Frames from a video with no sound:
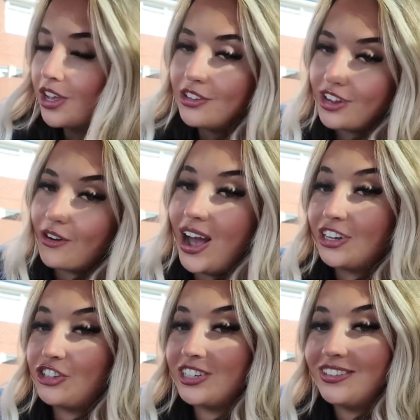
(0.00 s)
So
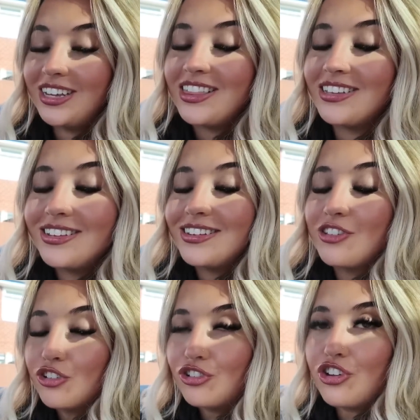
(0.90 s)
as you can see, this is
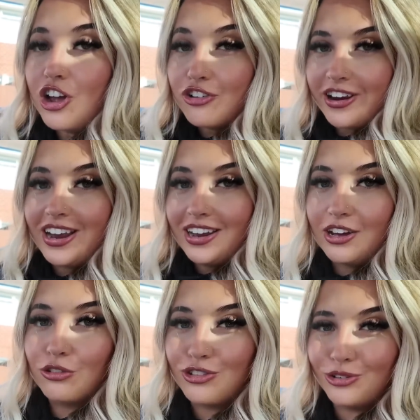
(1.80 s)
such a great
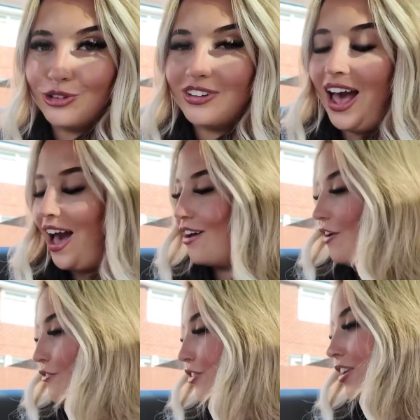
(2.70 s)
little tool to have.
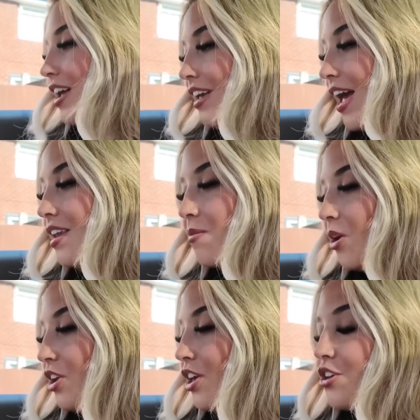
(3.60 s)
I feel like
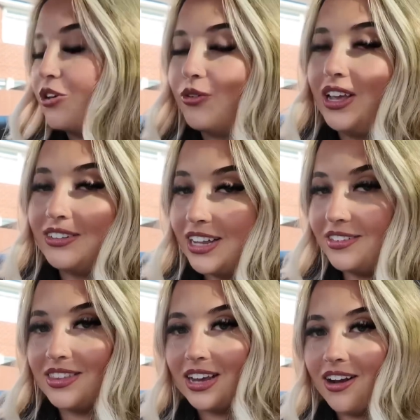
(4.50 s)
anybody who is
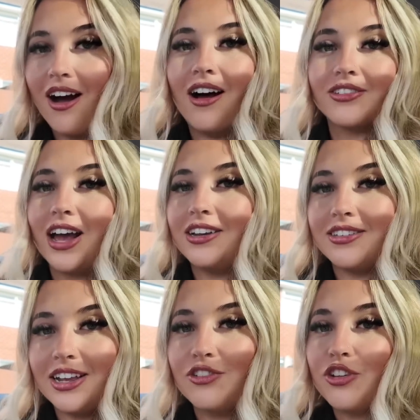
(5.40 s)
into their cars and is
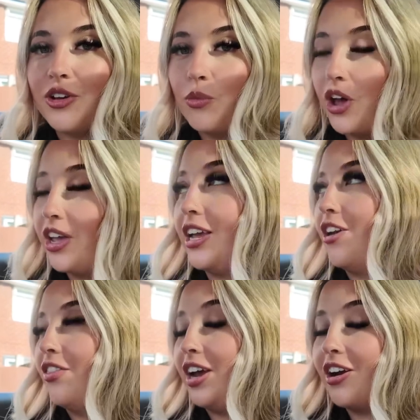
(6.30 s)
into working
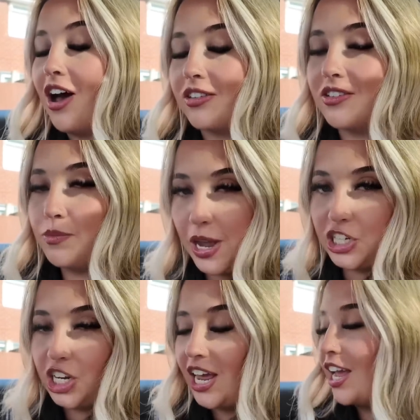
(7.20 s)
on their cars
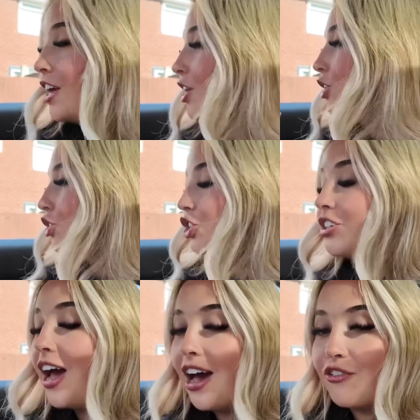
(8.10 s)
especially should
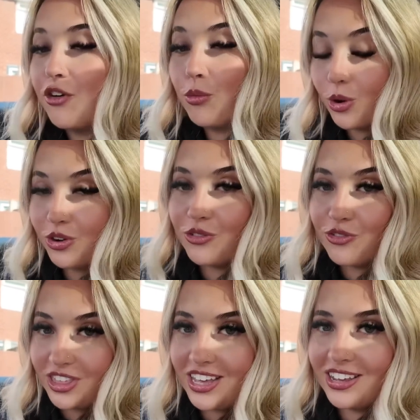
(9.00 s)
have one
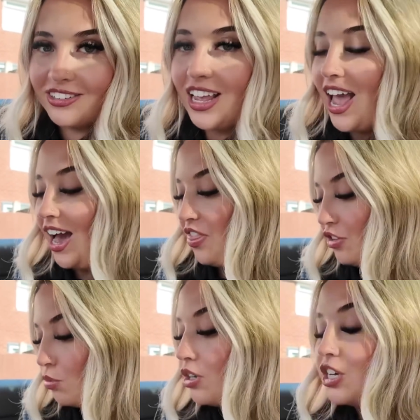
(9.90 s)
of these. And
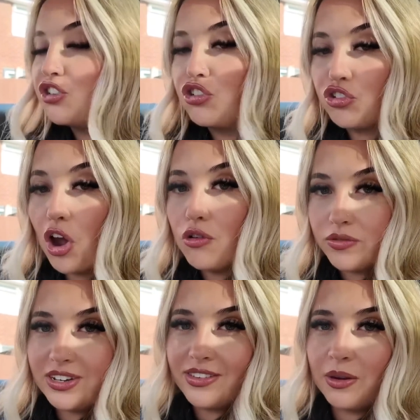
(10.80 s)
this one is so
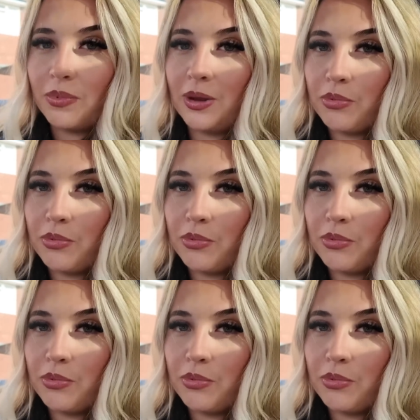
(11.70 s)
reasonably